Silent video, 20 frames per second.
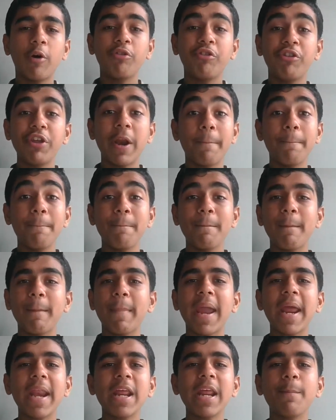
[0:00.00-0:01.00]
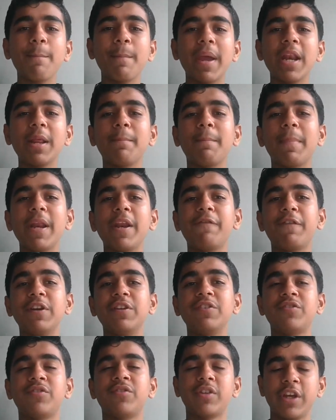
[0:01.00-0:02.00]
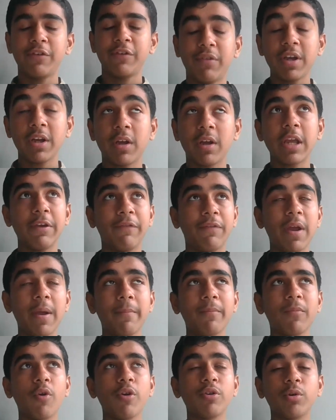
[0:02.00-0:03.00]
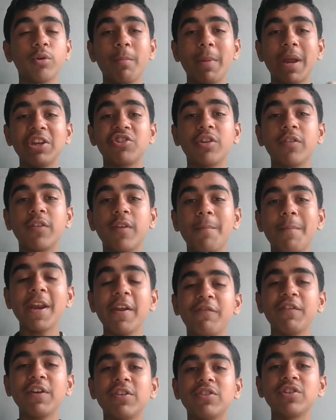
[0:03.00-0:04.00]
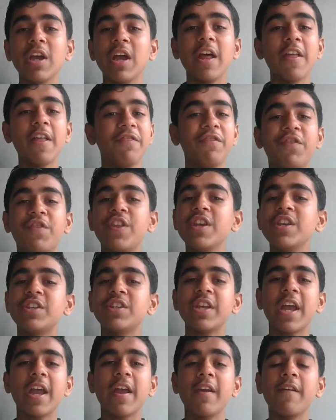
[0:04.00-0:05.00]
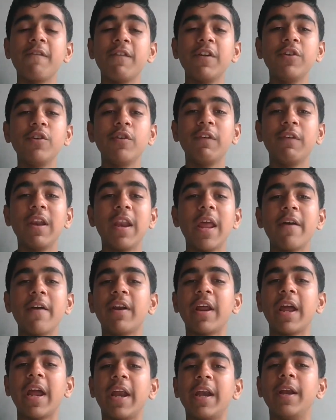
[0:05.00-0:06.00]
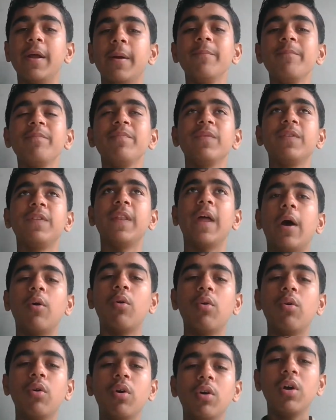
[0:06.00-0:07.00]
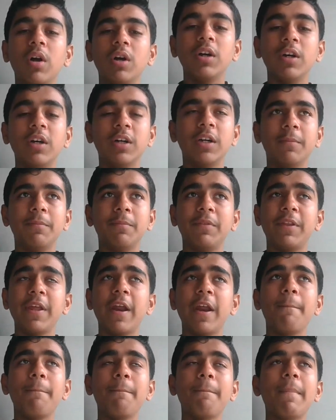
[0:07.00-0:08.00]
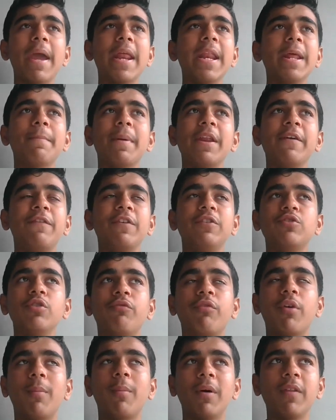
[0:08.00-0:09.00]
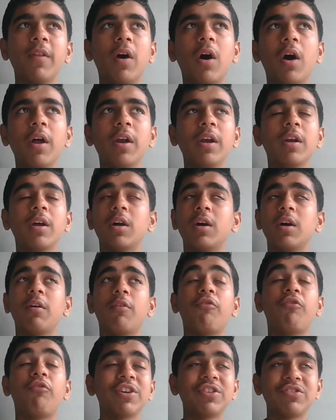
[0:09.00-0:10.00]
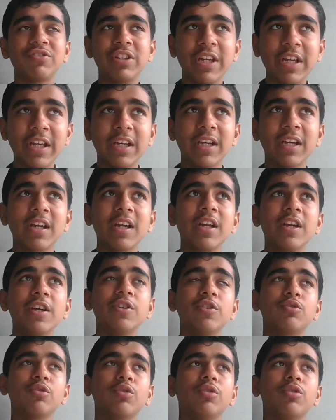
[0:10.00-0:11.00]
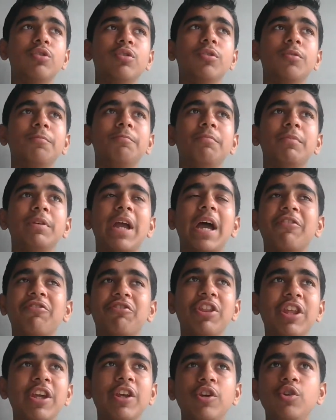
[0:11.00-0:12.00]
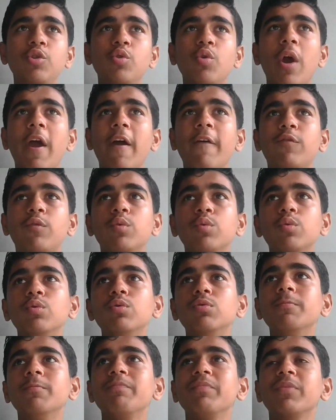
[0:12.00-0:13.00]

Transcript: there are many benefits. If I am going to mention the benefits, this video will never end. Now, there are many benefits of Ramadan fasting. So I think you have to